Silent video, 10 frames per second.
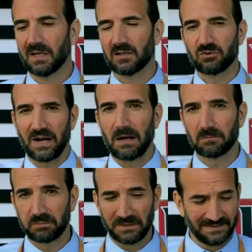crowd
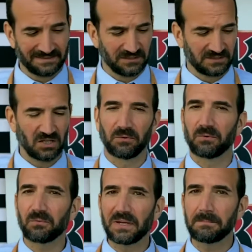pleaser. It's called the
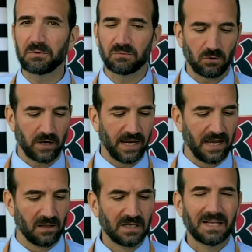Reboot
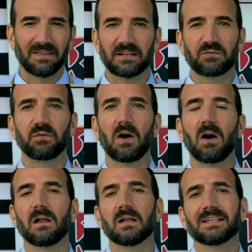Royale. This
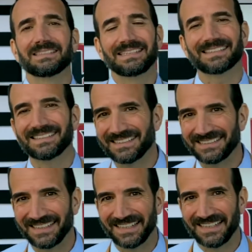fall, Sex and the
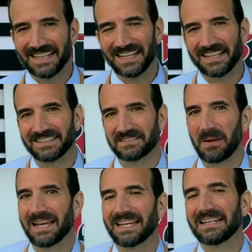City is
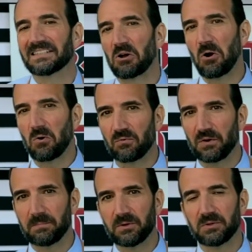making its own
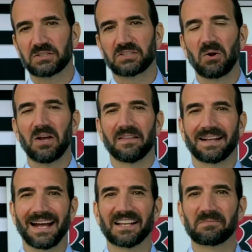reboot, so the
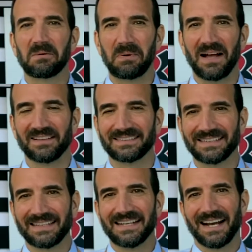
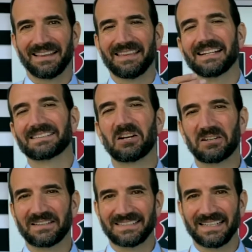Cosmopolitan, I think, is going
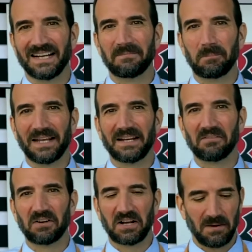to see a bit
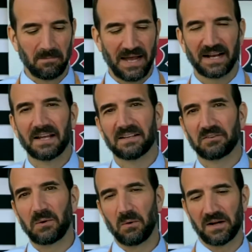of a comeback, so
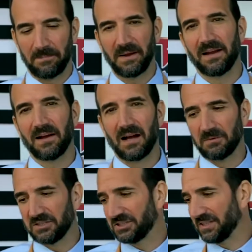we wanted to pay
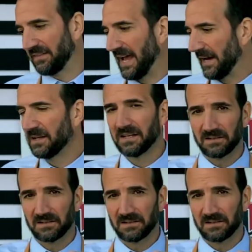homage to that. Let